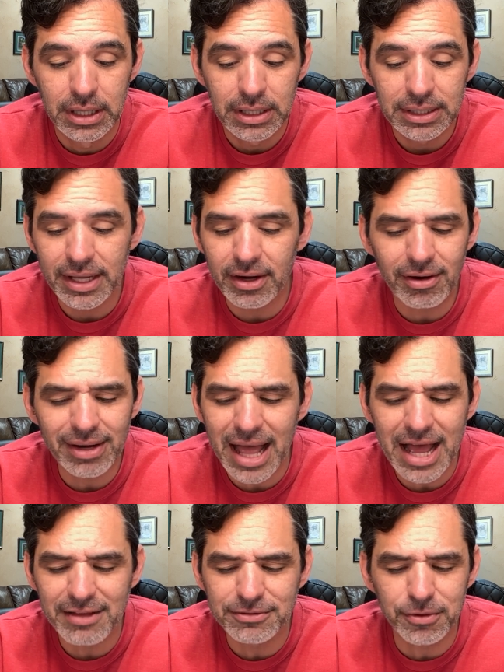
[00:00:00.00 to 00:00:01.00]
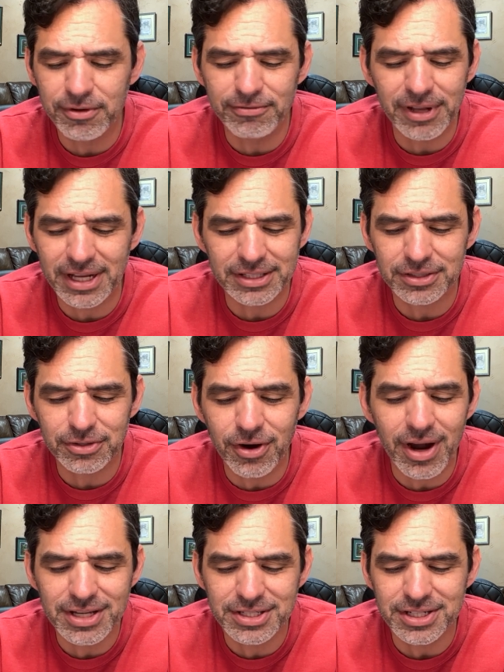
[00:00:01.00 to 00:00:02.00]
Let our lives reflect
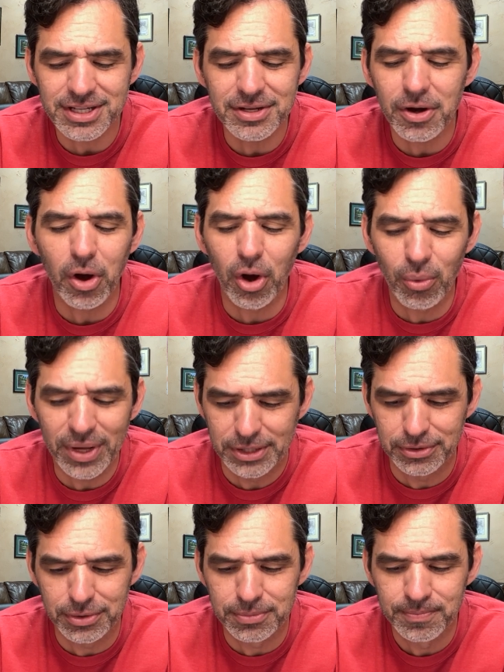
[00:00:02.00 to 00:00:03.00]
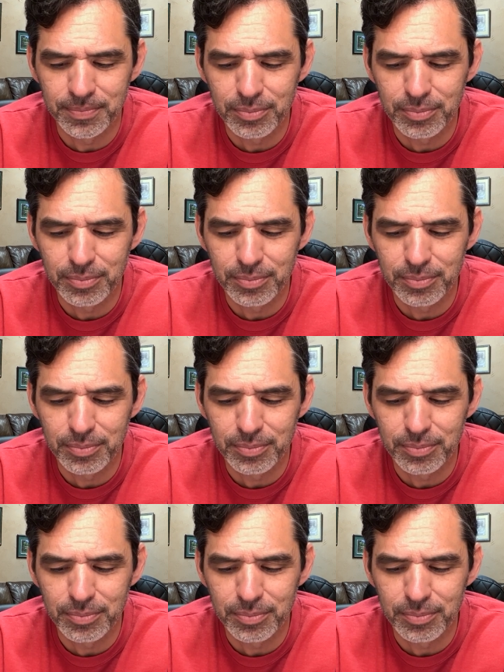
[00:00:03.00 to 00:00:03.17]
Christ in all we do,